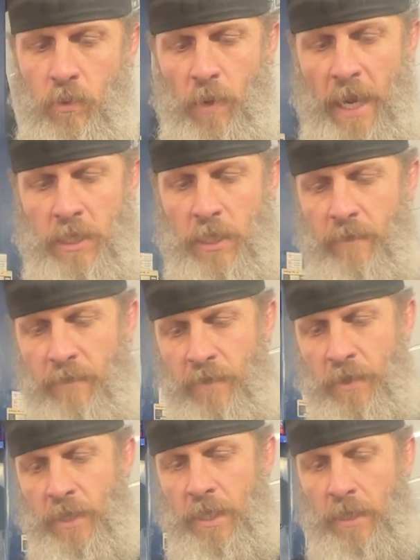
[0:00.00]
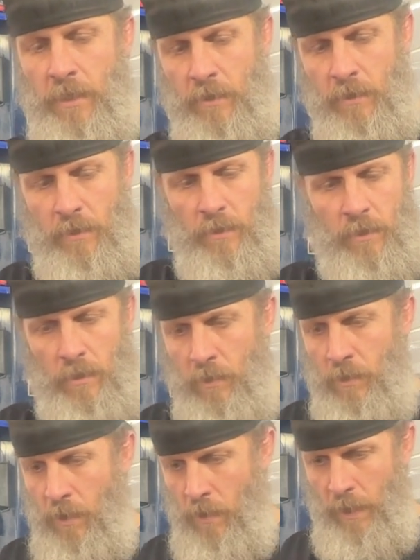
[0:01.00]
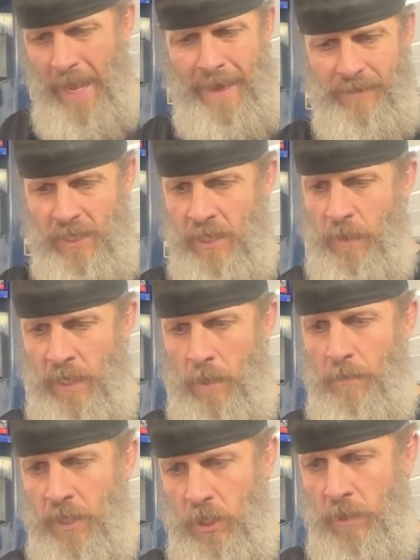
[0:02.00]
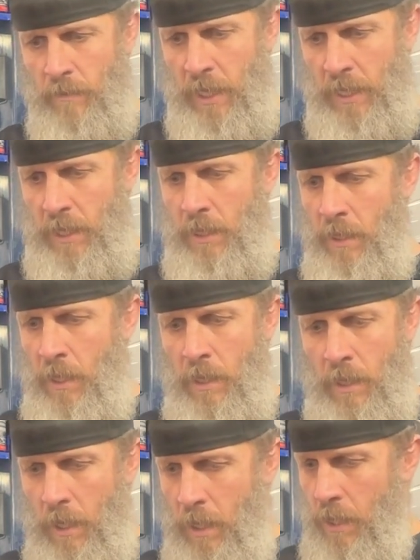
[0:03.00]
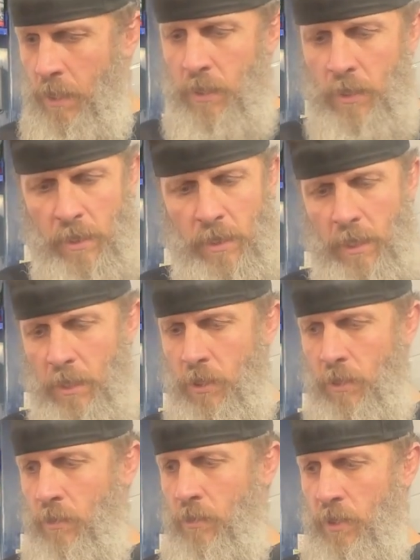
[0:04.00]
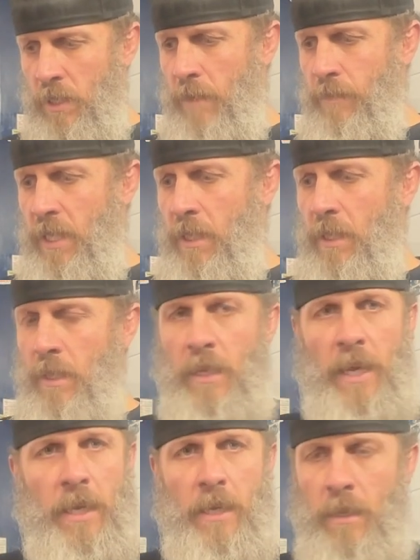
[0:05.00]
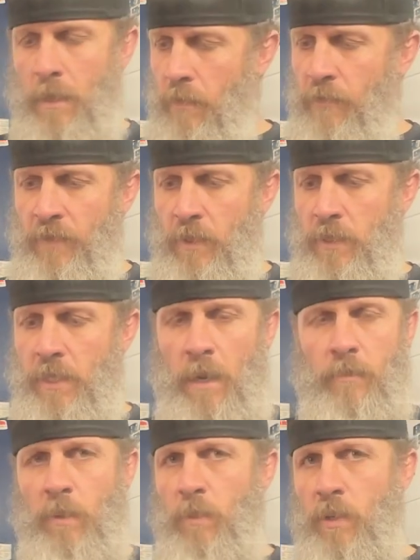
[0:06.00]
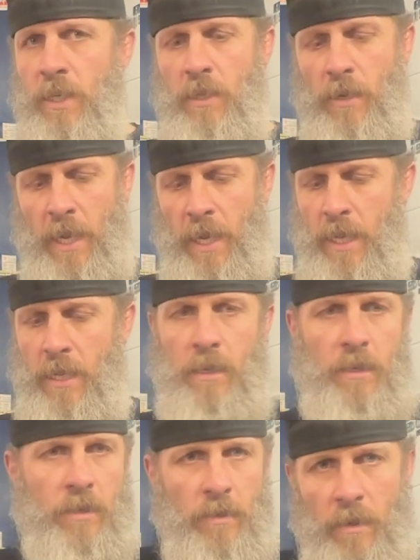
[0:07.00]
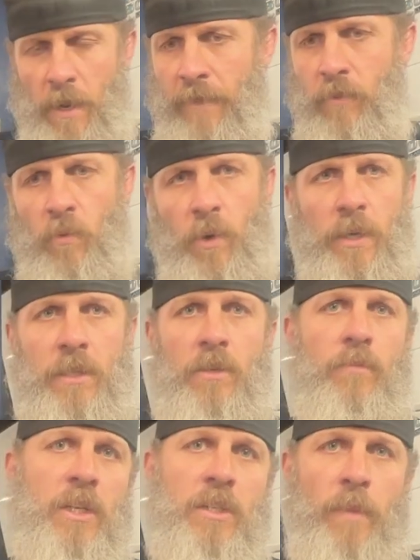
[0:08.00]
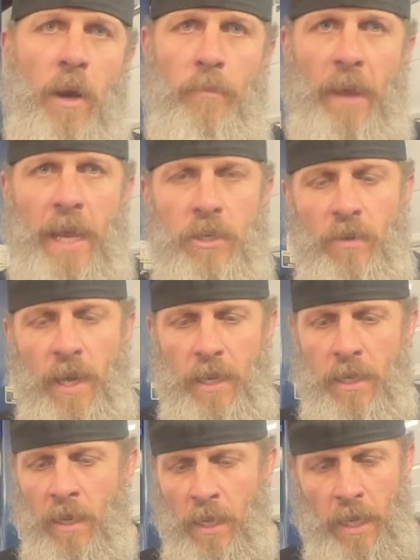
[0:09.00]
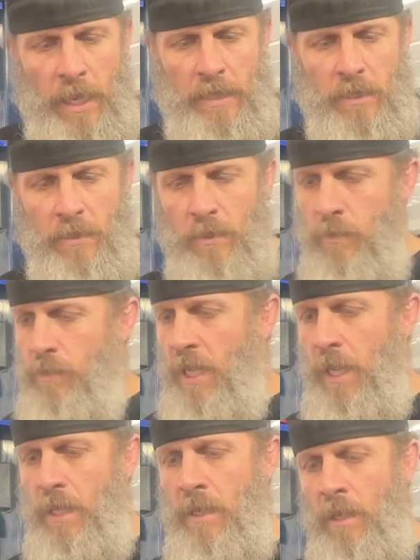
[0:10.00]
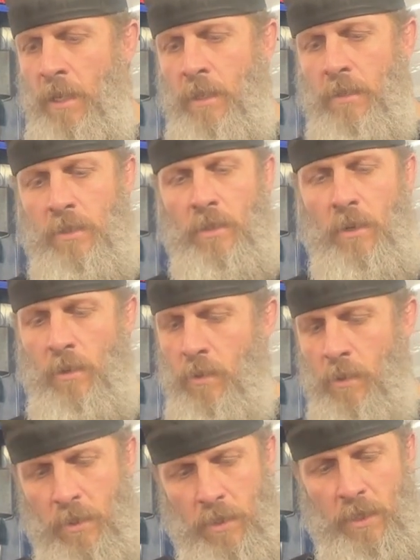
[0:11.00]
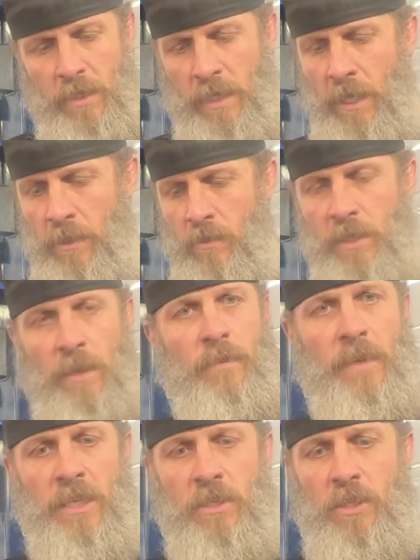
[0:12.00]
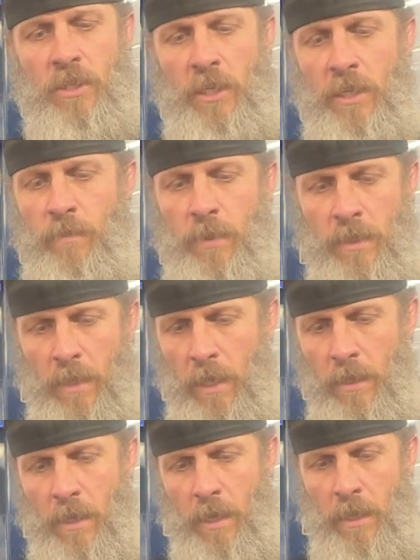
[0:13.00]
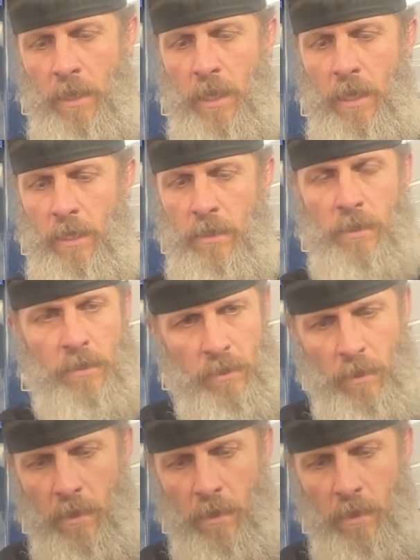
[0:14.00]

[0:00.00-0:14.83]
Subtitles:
ratchet for years. So you don't have to spend a bunch of money. Just get you something that feels comfortable in your hand. You don't have to worry too much about back drag as a Lube Tech. So just get you something that's cheap and to start